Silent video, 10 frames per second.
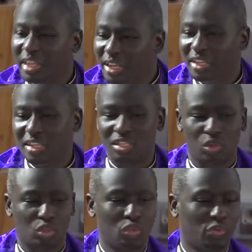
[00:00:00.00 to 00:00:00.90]

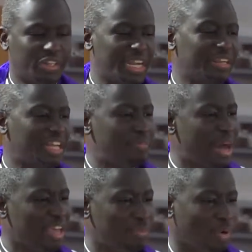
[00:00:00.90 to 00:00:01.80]
healings written in the
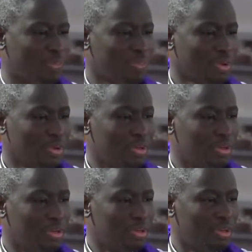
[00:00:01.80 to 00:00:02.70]
Bible.
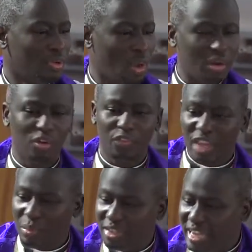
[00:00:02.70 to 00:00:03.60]
One of
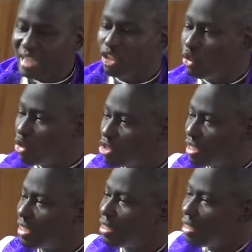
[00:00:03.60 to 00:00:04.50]
them he just used